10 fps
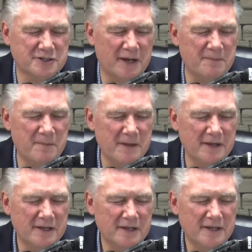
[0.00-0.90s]
and
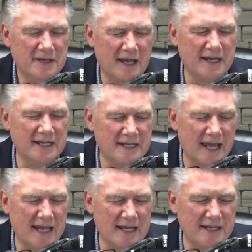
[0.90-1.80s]

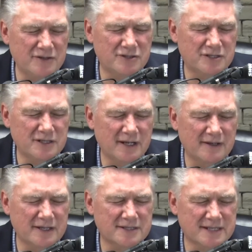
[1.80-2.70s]
engage in
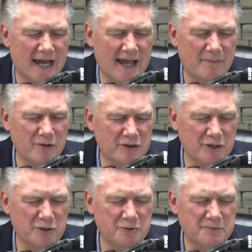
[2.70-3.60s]
this time with
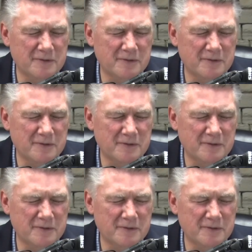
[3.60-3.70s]
you,